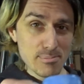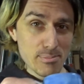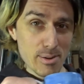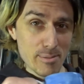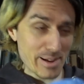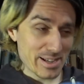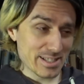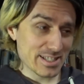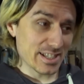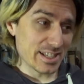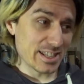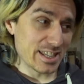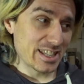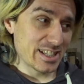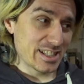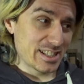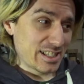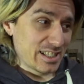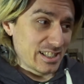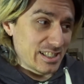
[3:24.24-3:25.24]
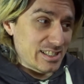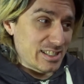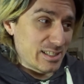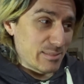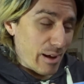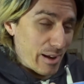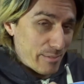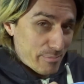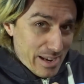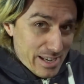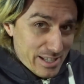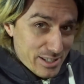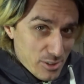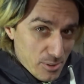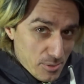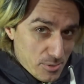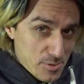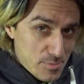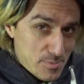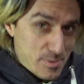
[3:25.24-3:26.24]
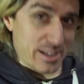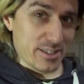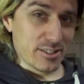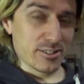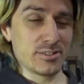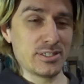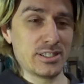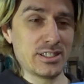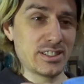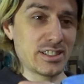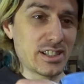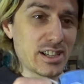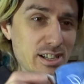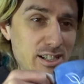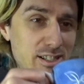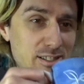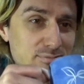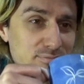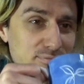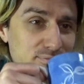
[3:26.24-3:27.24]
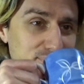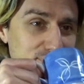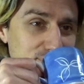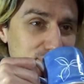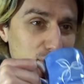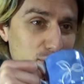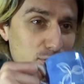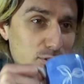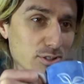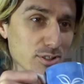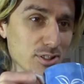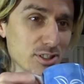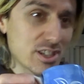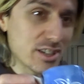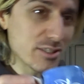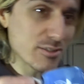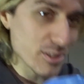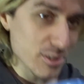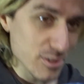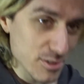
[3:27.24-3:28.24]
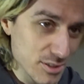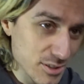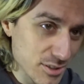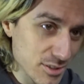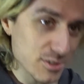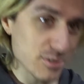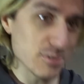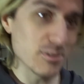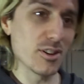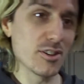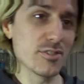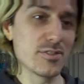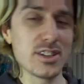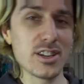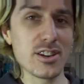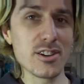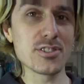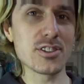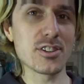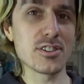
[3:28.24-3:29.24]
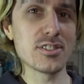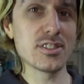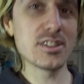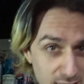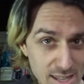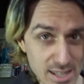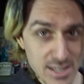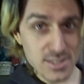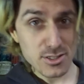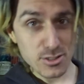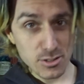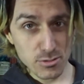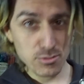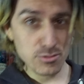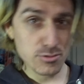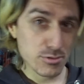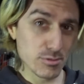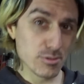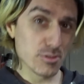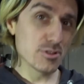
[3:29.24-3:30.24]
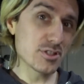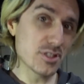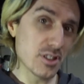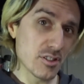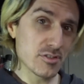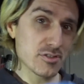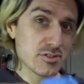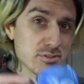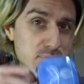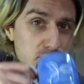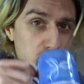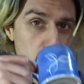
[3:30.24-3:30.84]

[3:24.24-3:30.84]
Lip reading: But basically, my main YouTube channel, or the channel I used to do a lot of videos on, is called Soft.